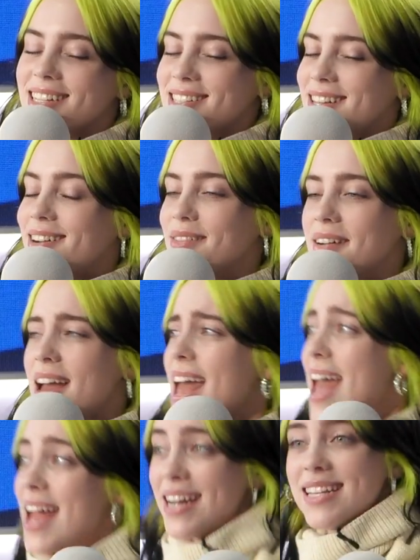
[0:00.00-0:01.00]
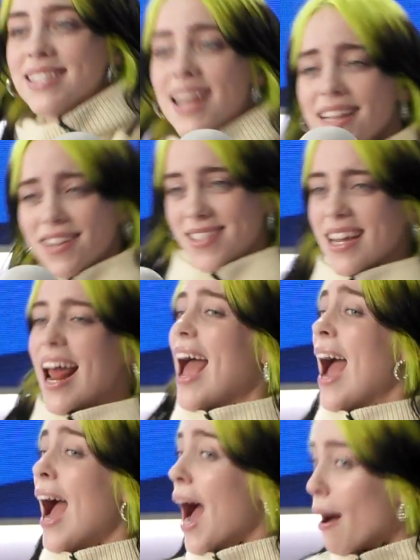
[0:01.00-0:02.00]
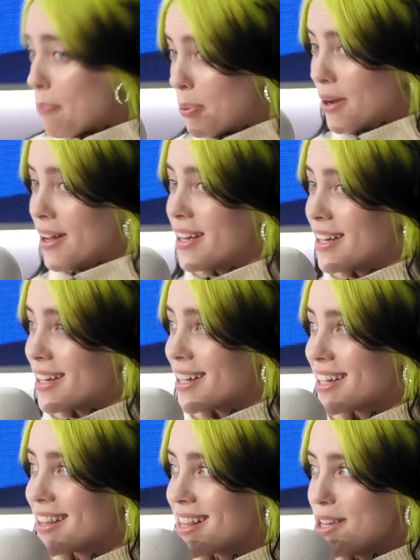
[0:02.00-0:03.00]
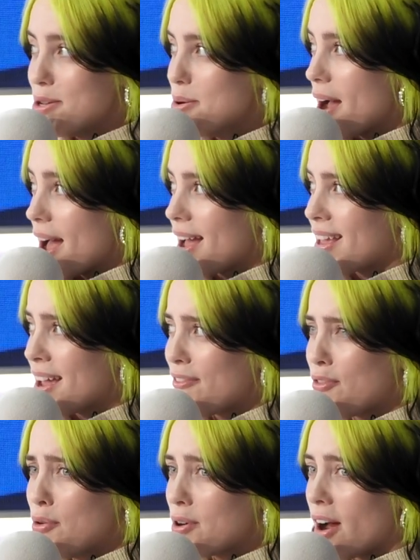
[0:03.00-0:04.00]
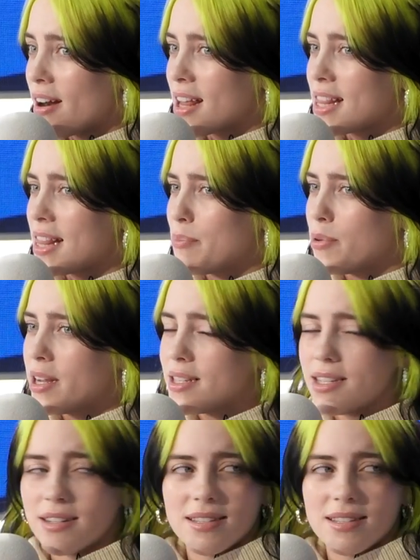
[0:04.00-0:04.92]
So. and he said there's an app that you get food on and then they bring it to your